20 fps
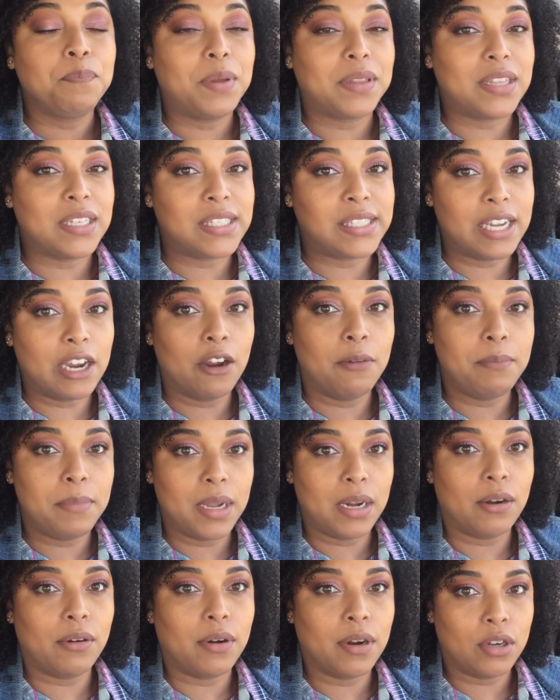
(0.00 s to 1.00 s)
But the Sarah
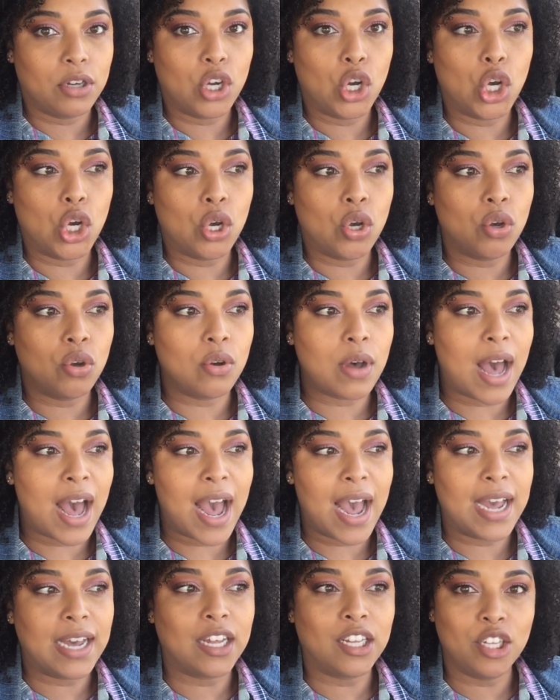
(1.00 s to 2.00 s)
Miracle
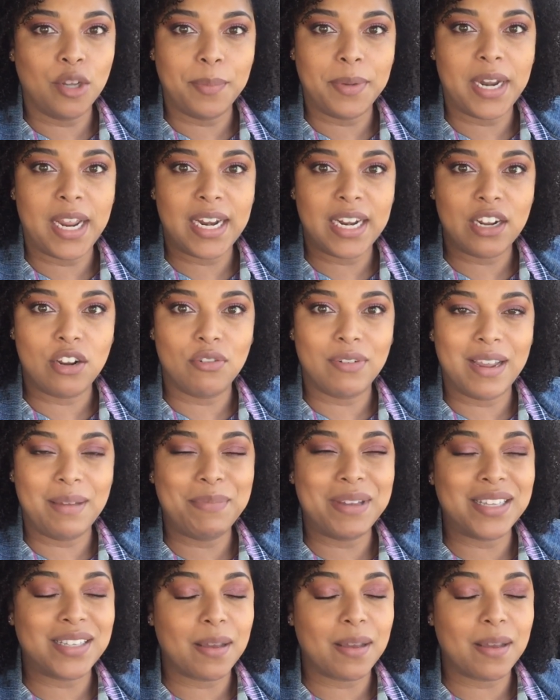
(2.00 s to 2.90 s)
Eye Illuminating Cream